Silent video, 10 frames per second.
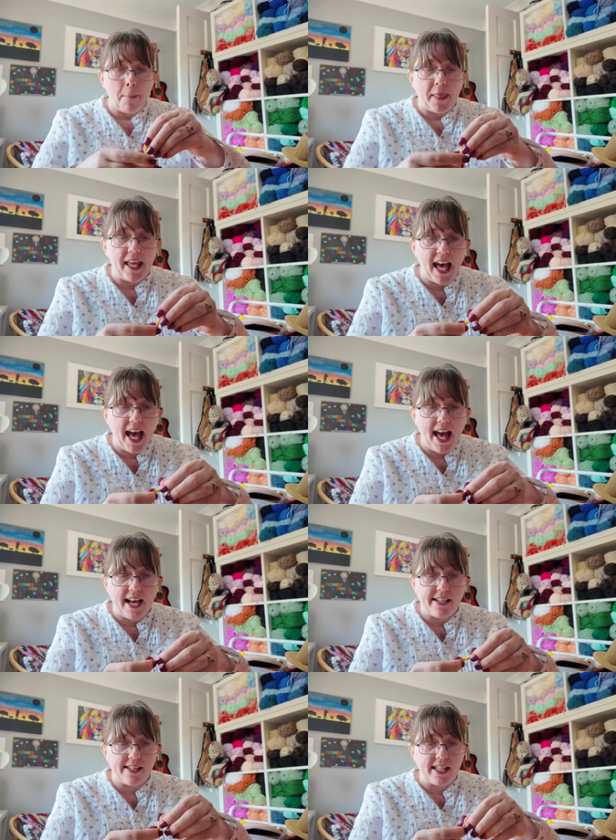it
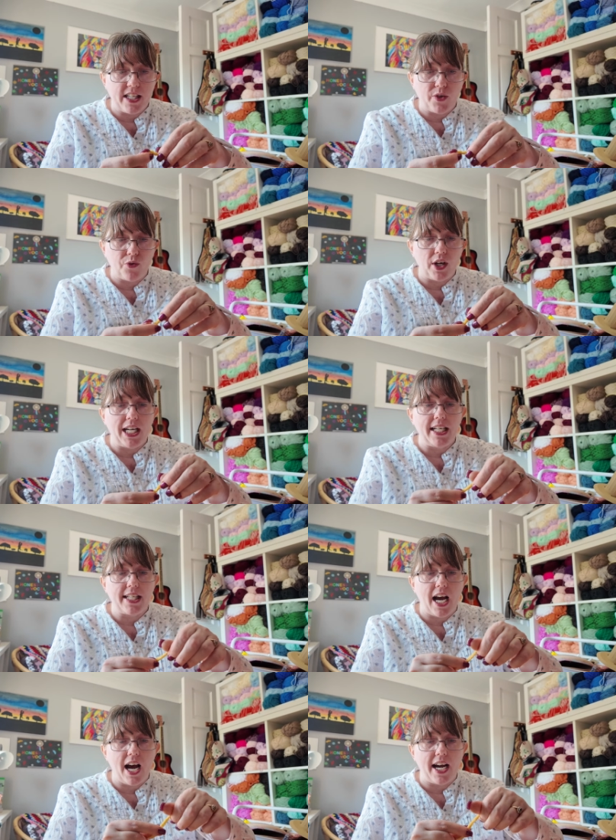has this really
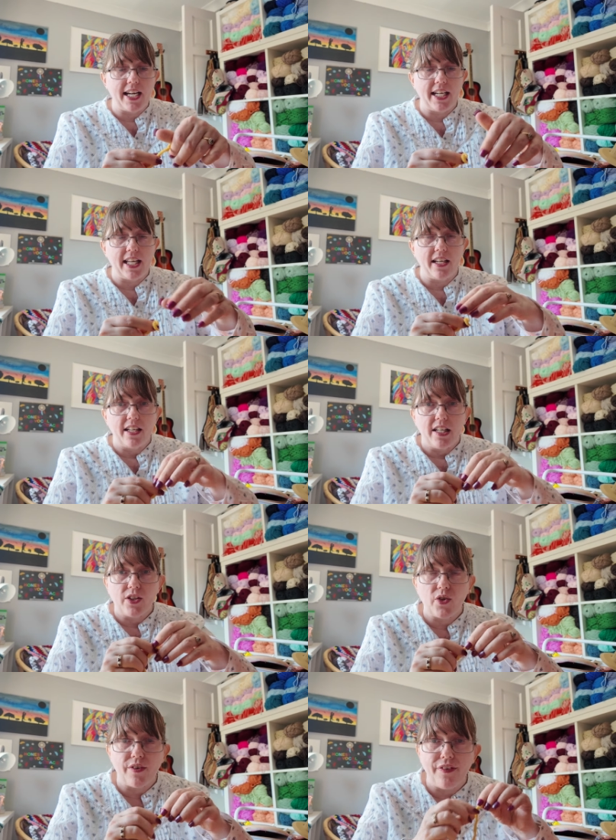tiny
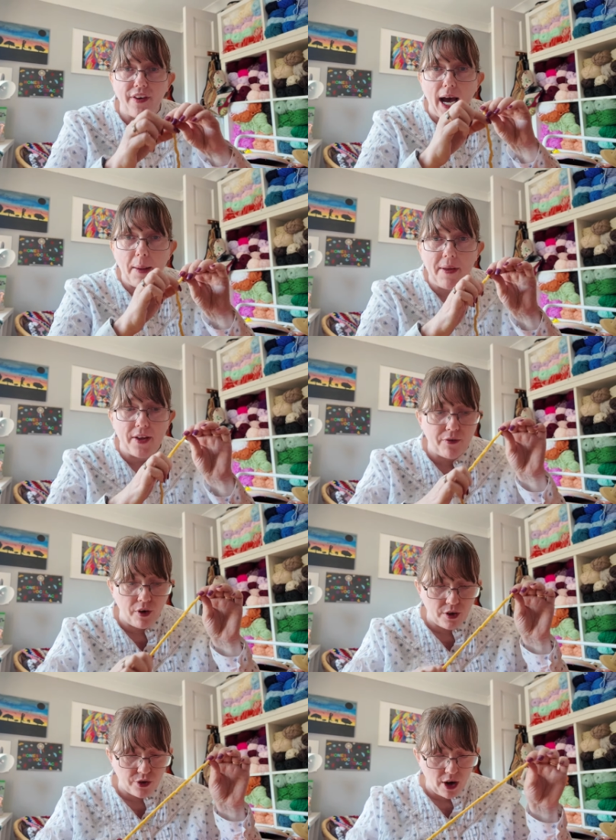sort of fibre that
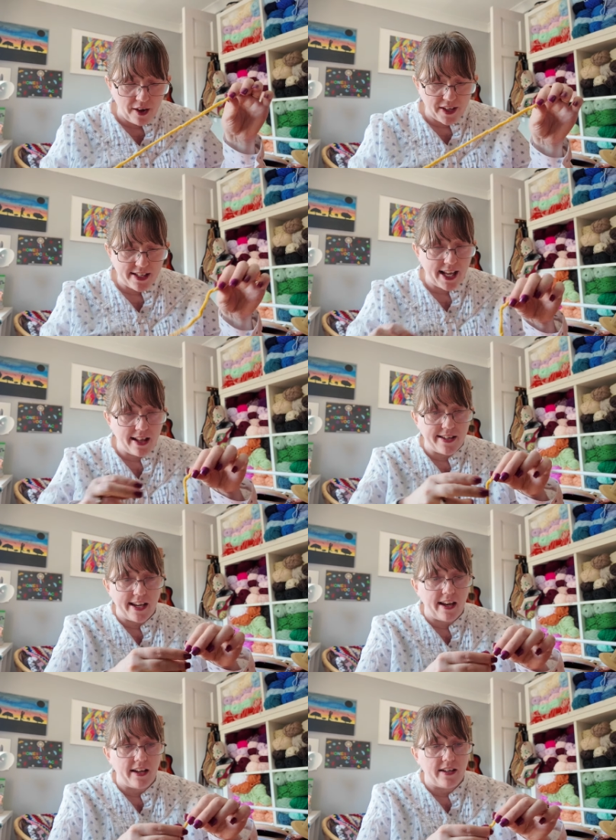runs around the
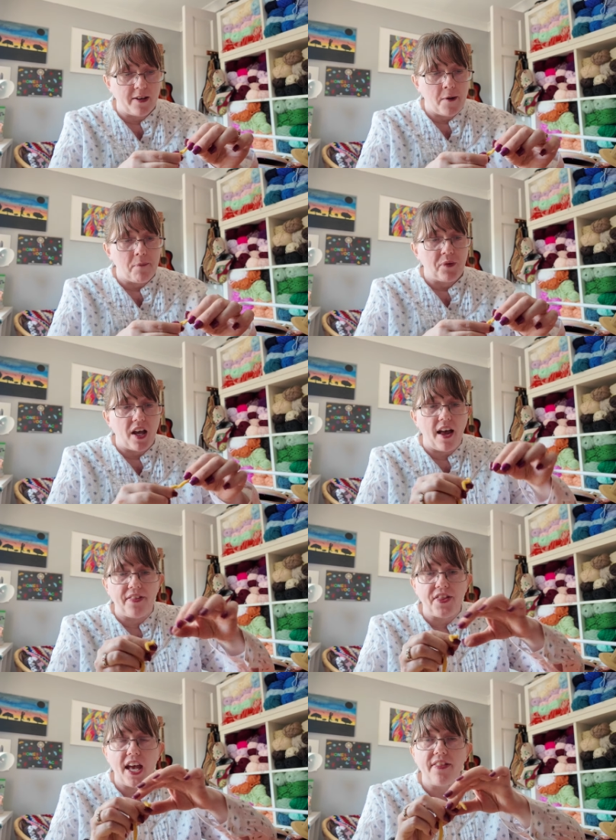centre,
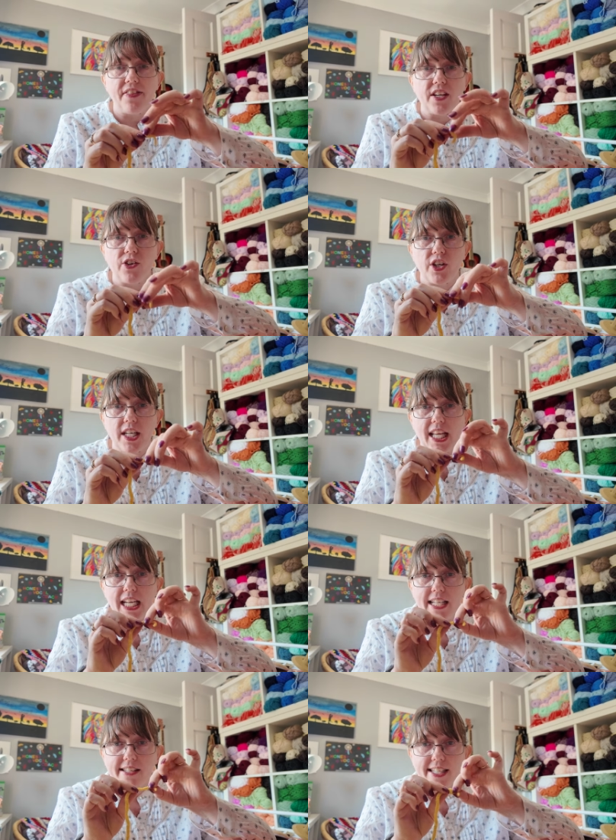and then the chenille
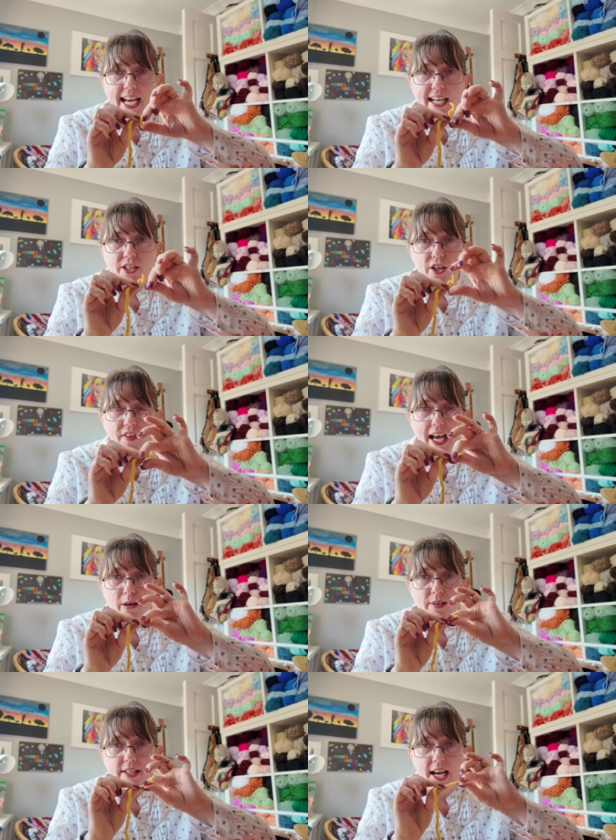is attached on the
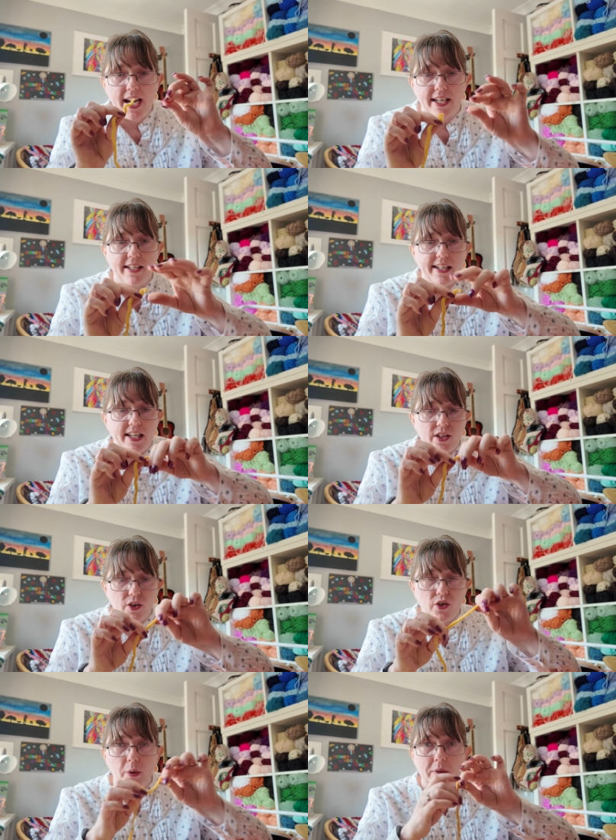outside. So
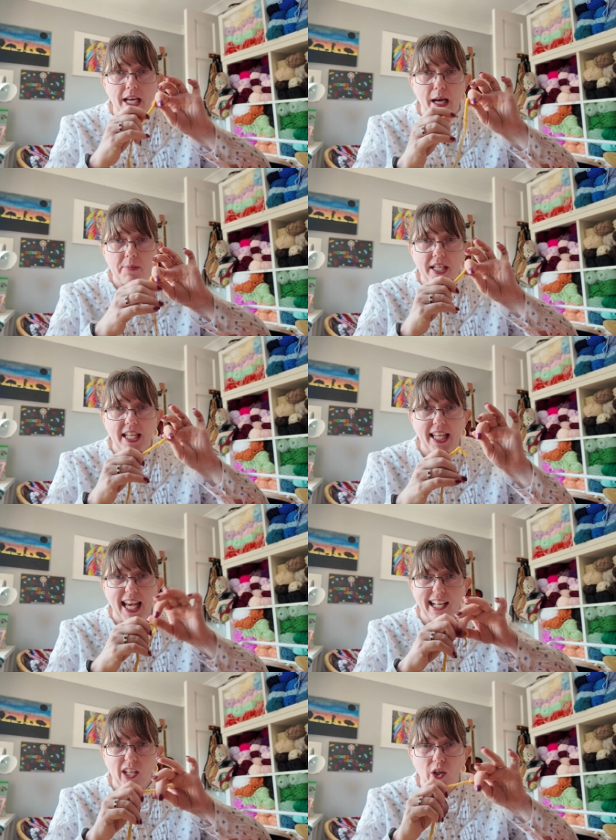sometimes it can
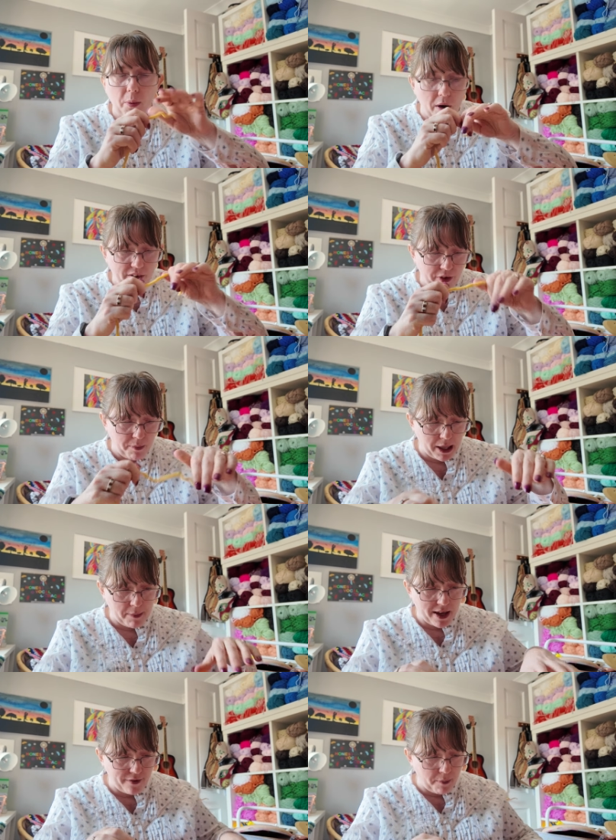kind of come off and be a
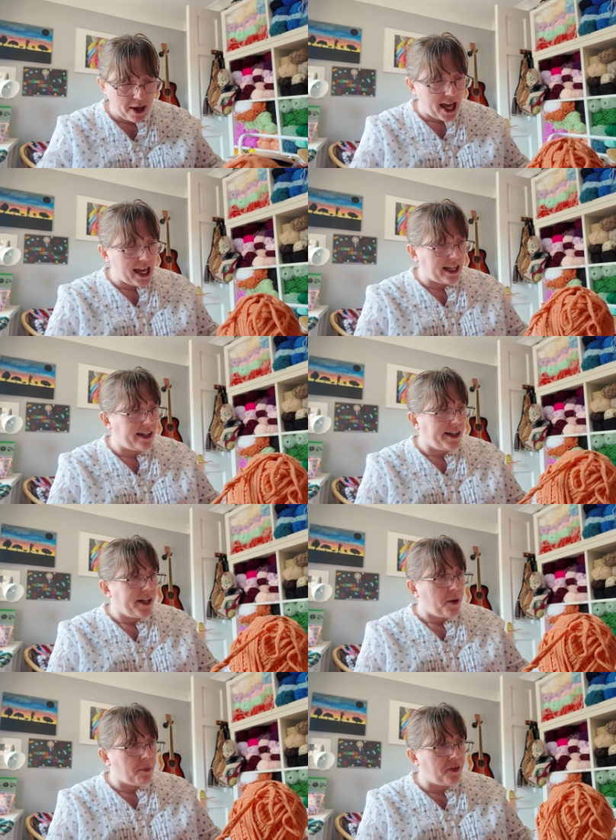bit of a pain.
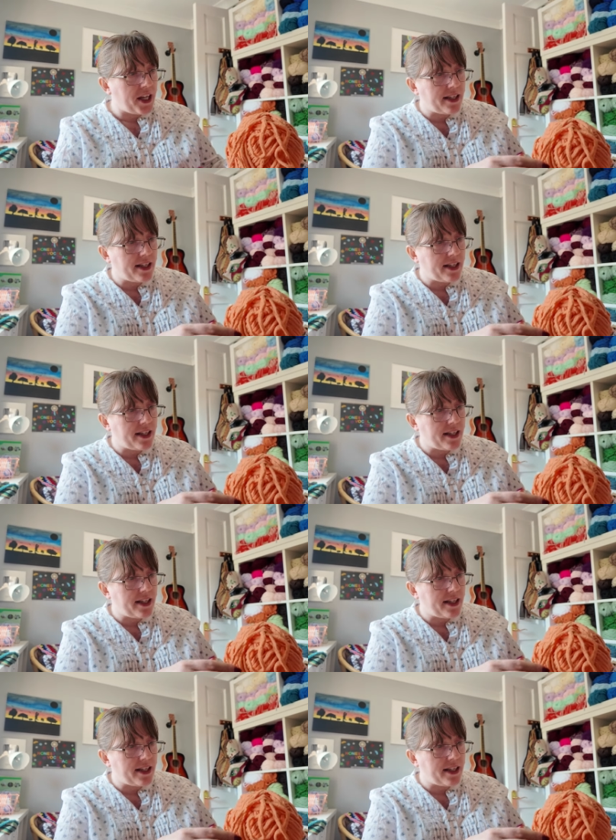But this